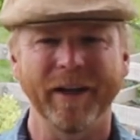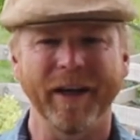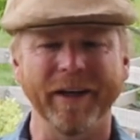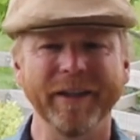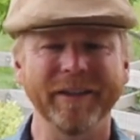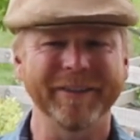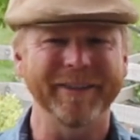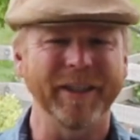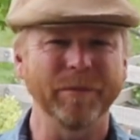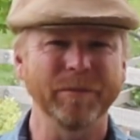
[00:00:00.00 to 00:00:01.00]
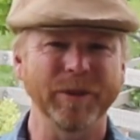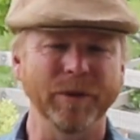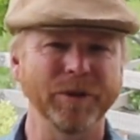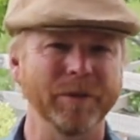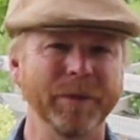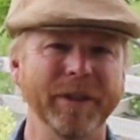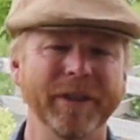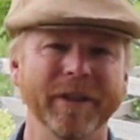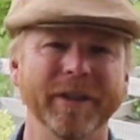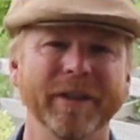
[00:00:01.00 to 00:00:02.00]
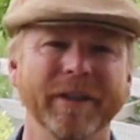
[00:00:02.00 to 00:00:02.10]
I need some social media